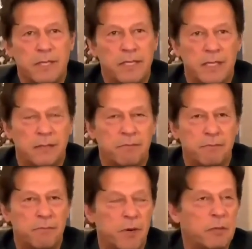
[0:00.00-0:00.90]
uh,
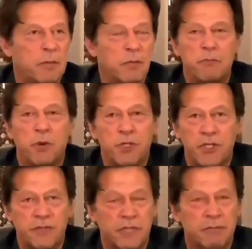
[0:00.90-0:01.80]
problem with most
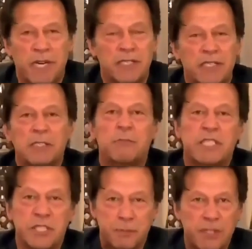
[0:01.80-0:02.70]
of the countries,
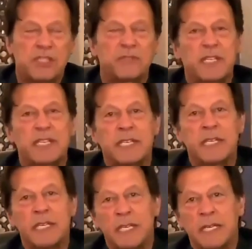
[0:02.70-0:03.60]
but
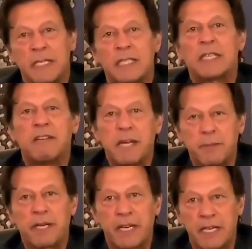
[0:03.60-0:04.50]
specifically the
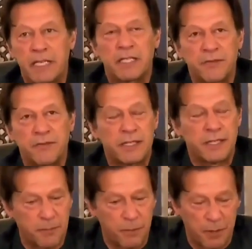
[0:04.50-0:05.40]
developing countries face
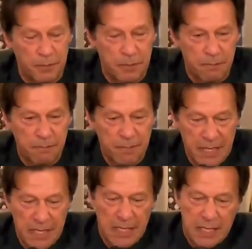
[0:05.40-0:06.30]
this problem.
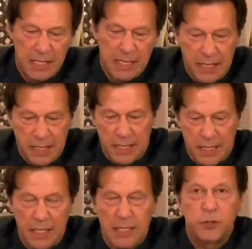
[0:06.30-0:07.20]

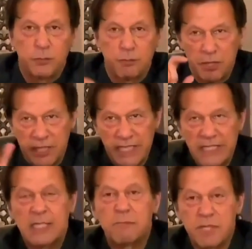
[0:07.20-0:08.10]
Uh, to put
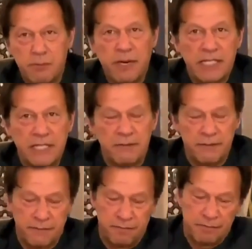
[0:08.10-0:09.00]
things in perspective,